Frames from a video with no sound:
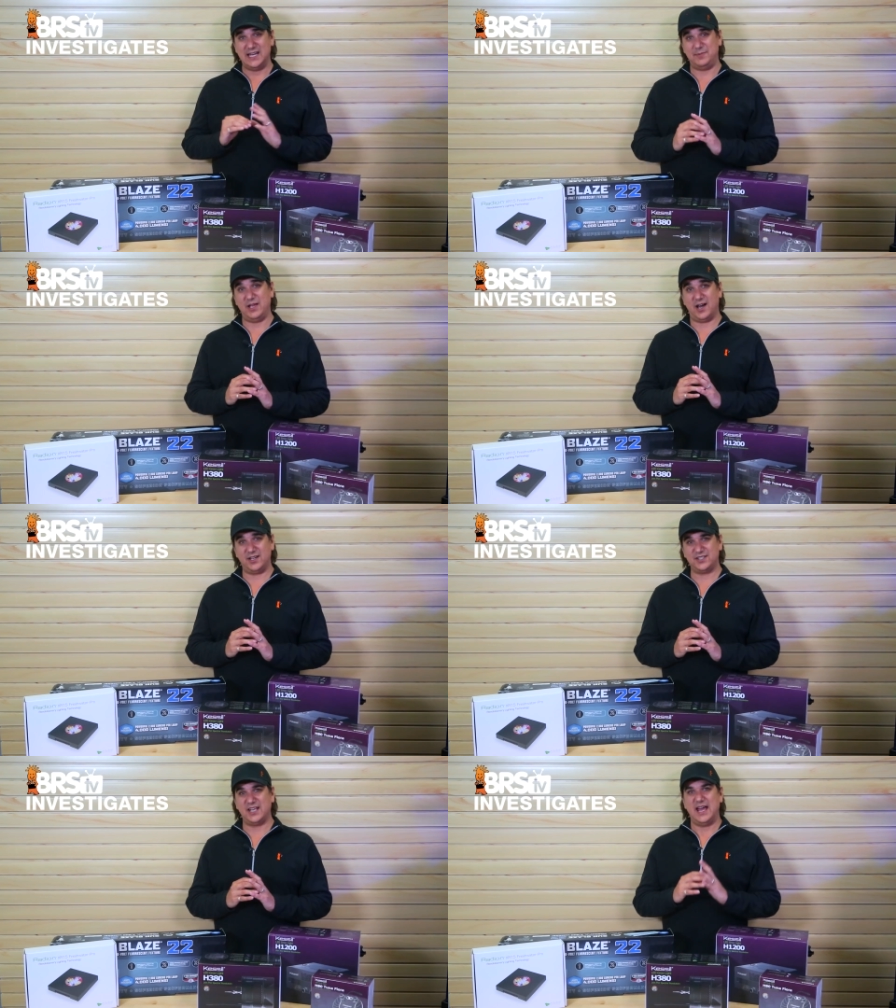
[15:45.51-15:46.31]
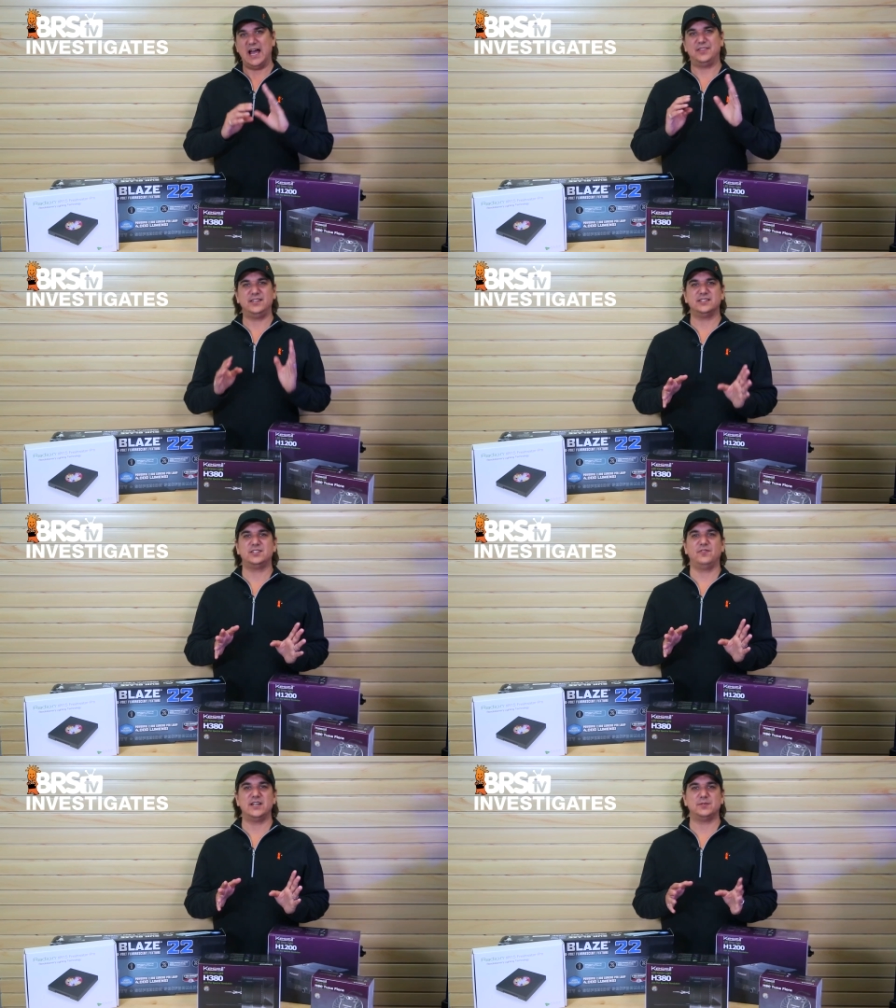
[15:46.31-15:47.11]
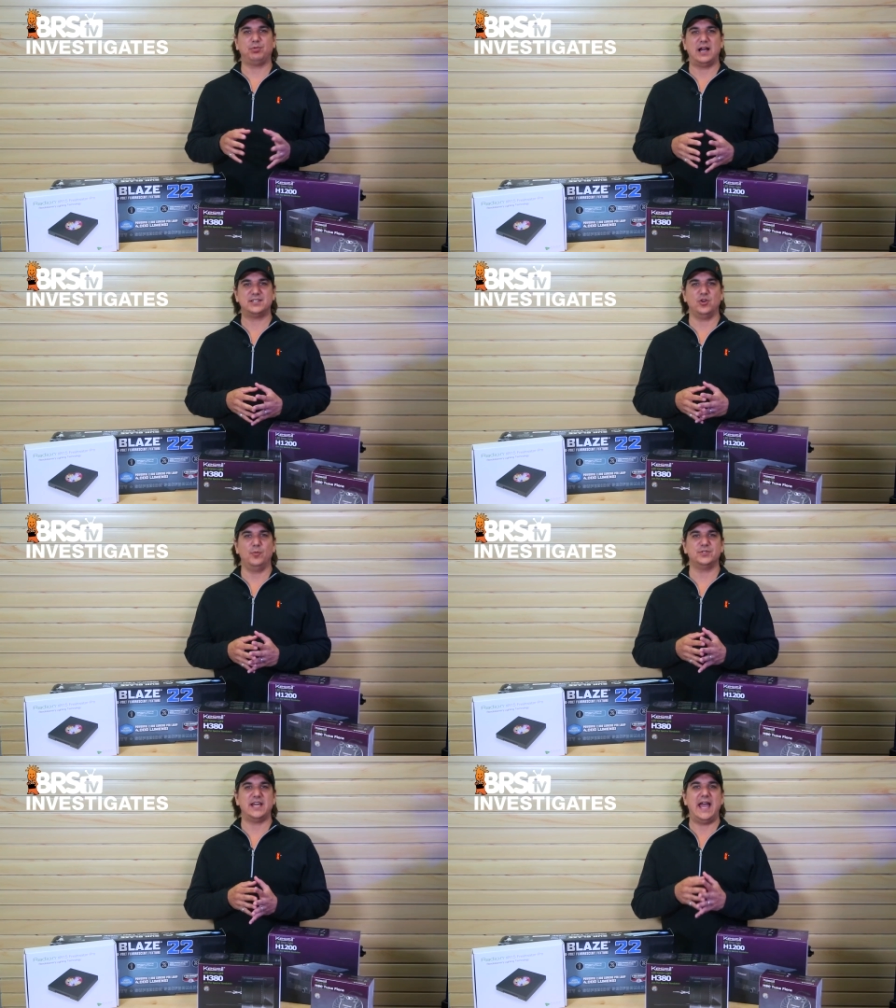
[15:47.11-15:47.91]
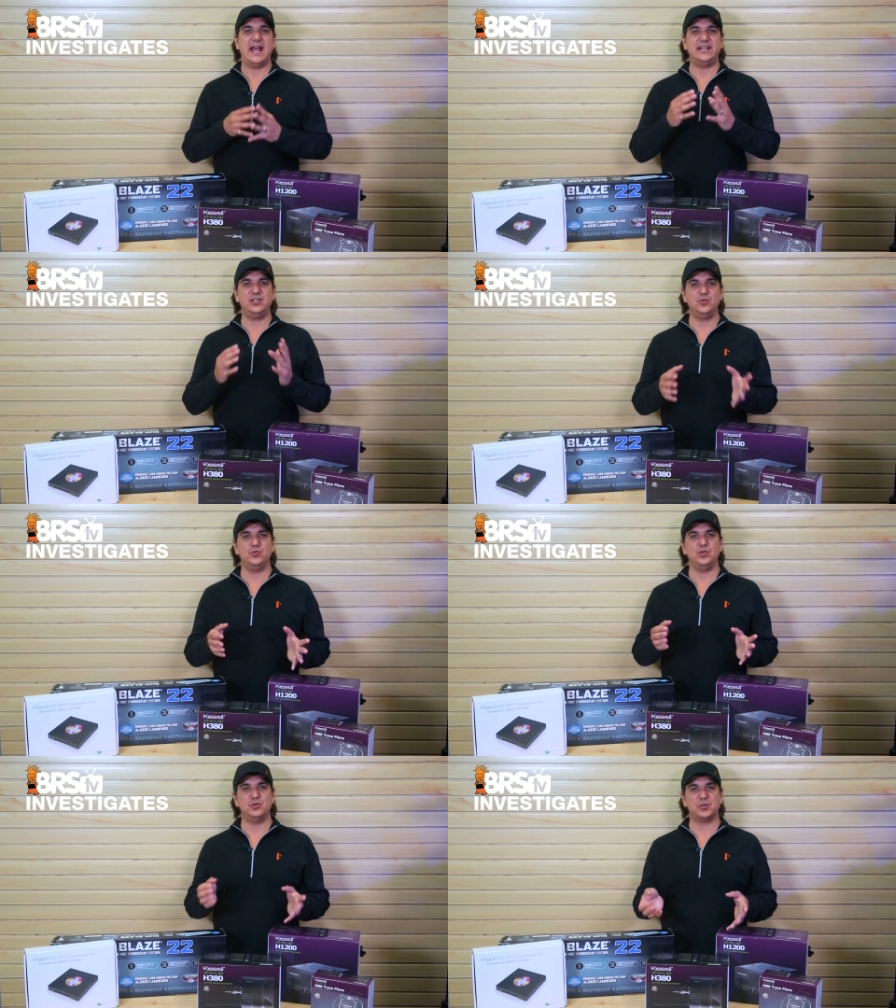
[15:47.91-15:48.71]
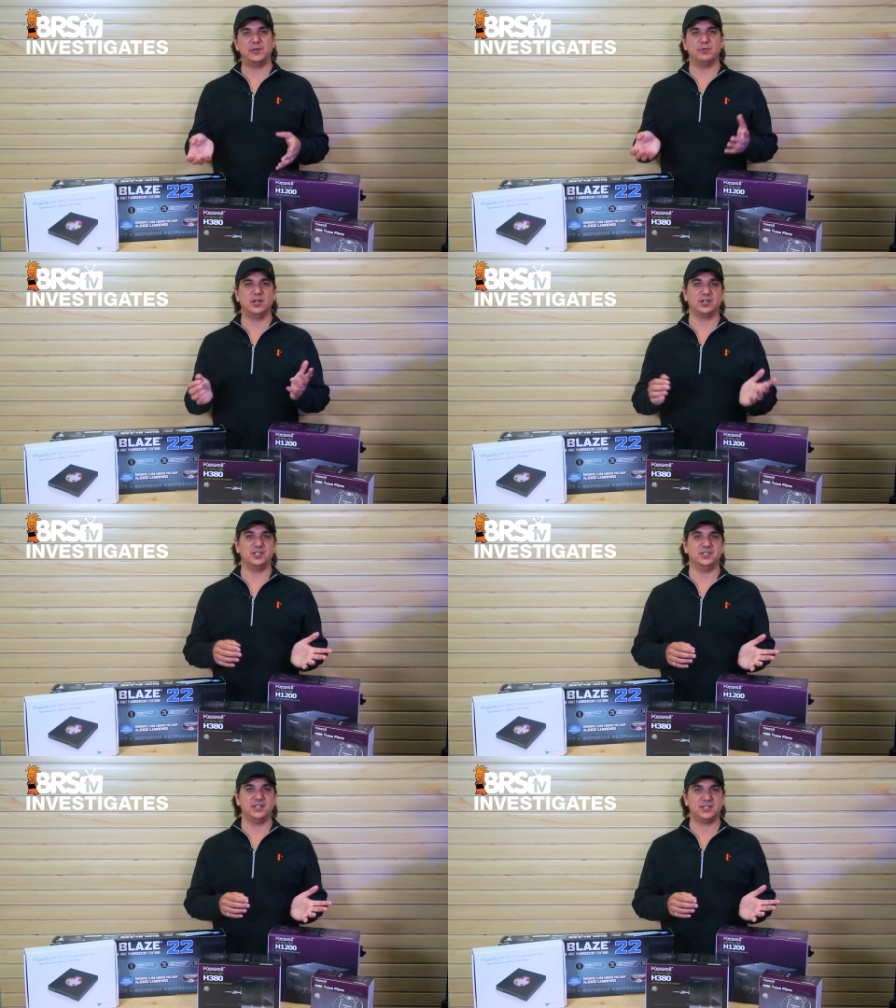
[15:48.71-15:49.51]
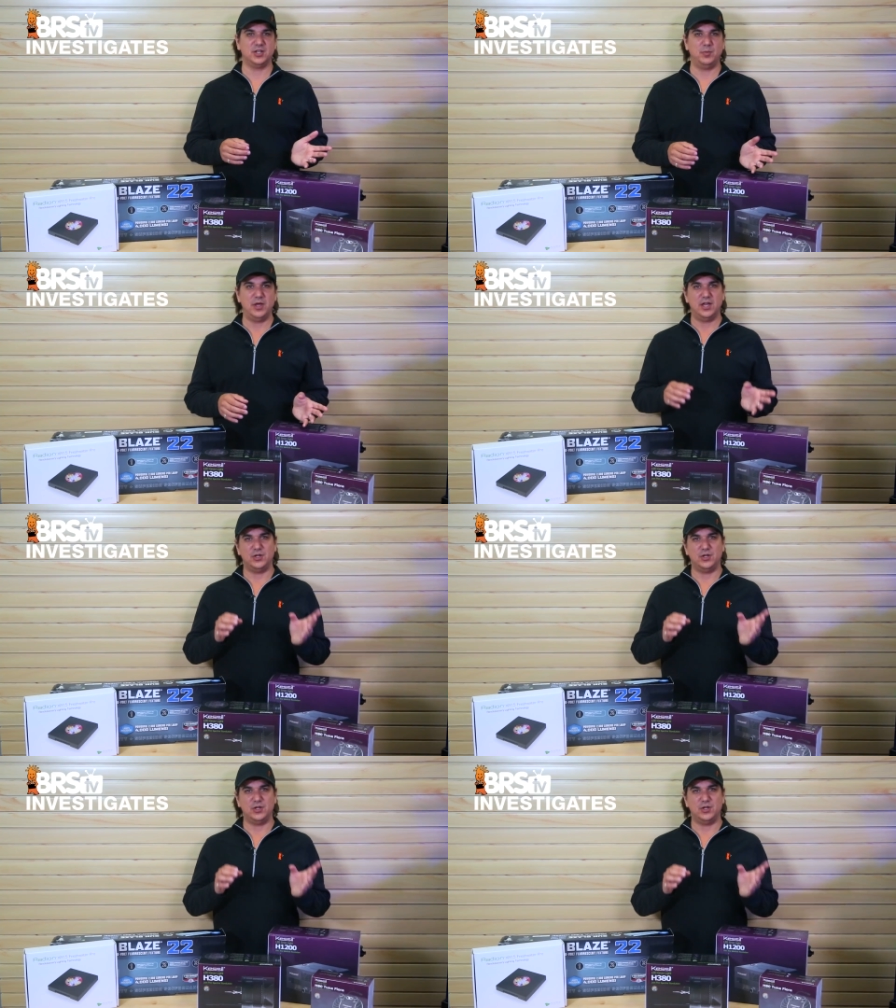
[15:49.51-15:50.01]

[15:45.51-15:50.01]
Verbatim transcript: To be honest, I think this advice applies to almost any new nutrient reduction system.